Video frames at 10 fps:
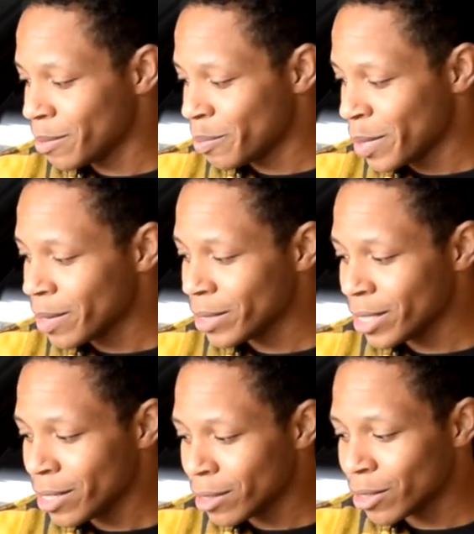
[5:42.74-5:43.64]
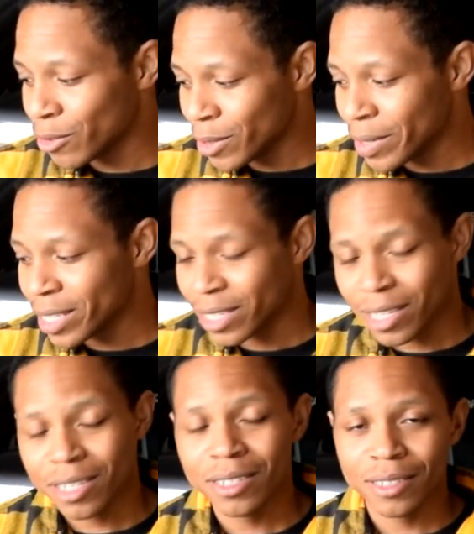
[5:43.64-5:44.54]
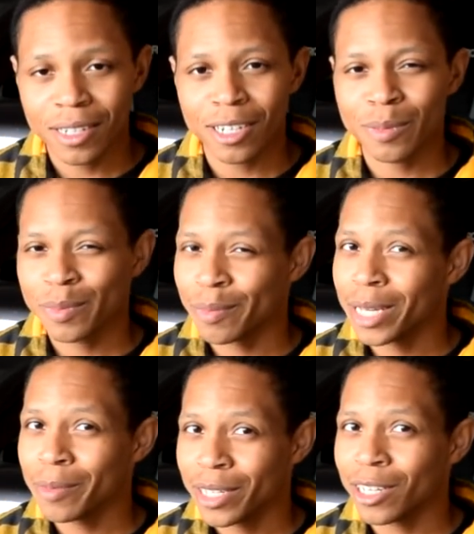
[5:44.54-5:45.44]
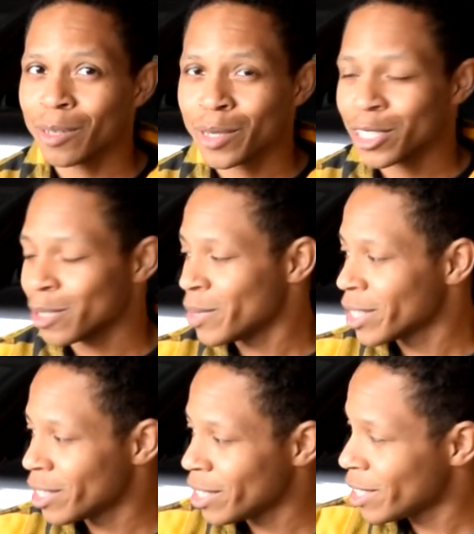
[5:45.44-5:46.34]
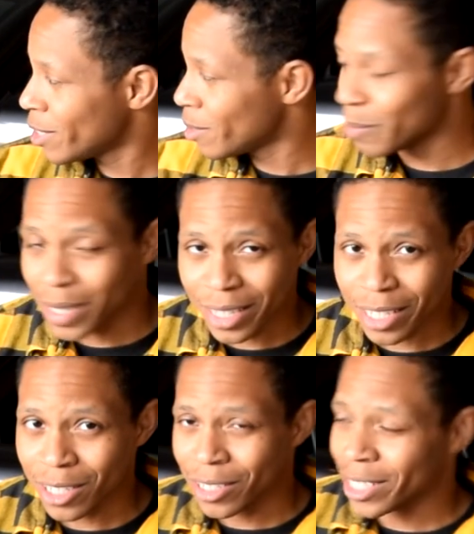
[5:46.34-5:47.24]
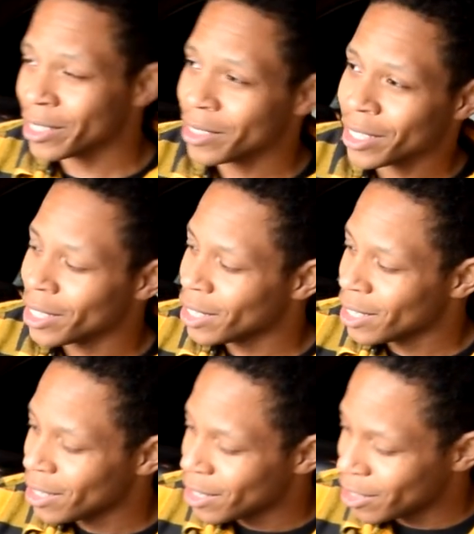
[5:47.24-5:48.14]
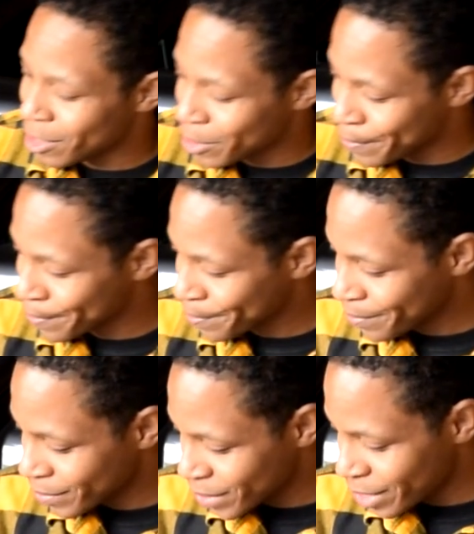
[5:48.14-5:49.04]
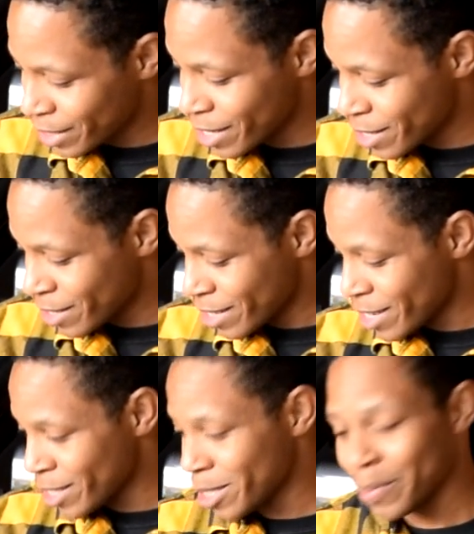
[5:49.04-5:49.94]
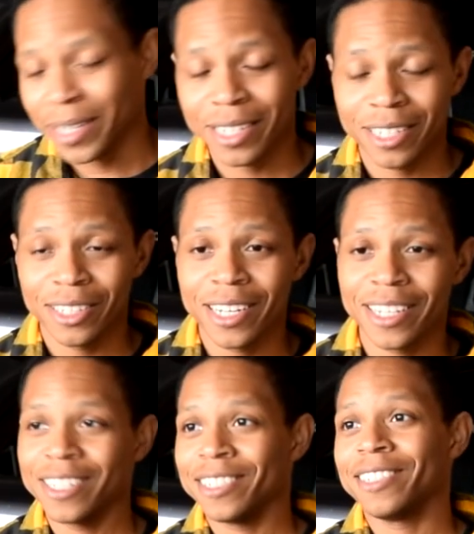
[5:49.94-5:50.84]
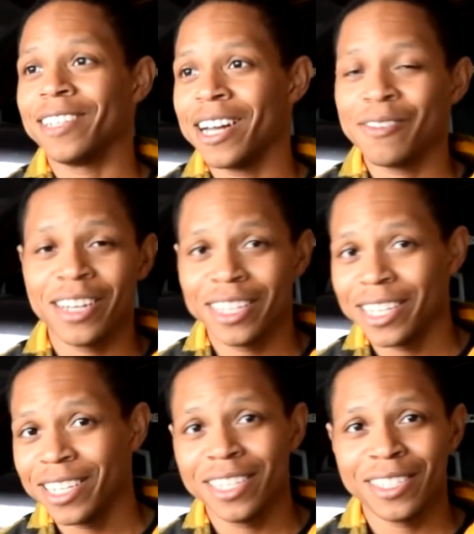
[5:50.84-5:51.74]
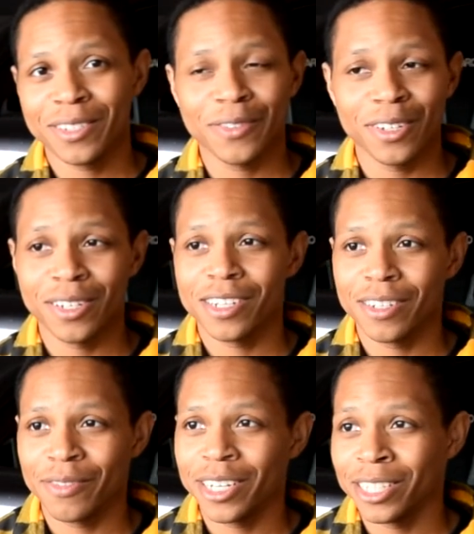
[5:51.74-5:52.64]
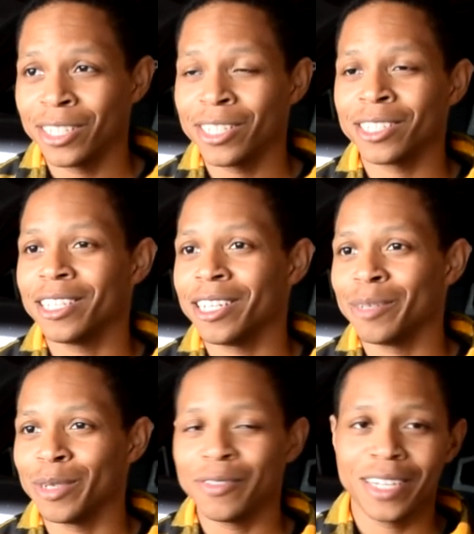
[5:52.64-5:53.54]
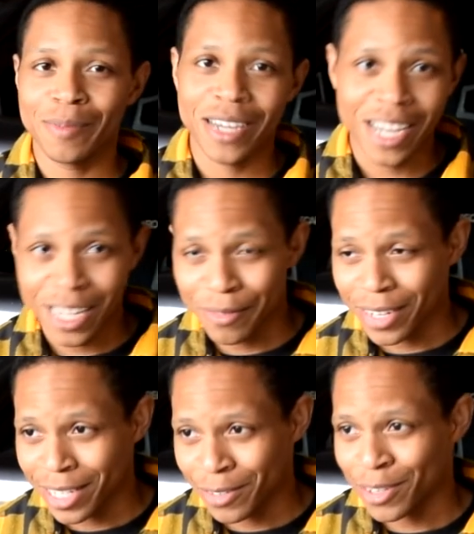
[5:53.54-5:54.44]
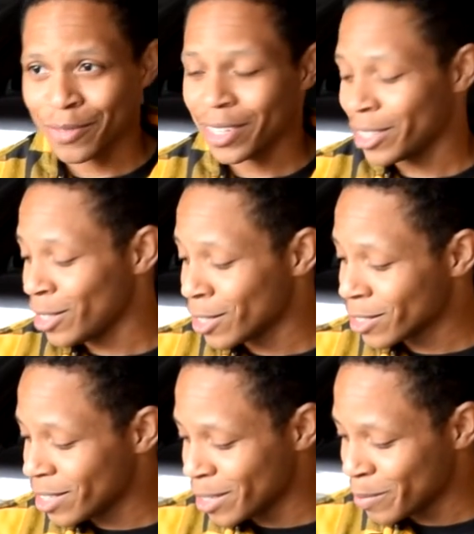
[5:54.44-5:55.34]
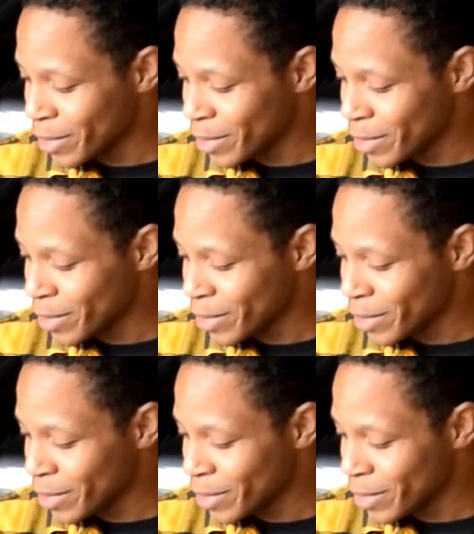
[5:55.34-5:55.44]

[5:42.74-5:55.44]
probably 3 weeks ago, maybe almost a month ago now. Um, and that's speaking a lot because I've had these for a very long time. I've had my Advans for a very long time,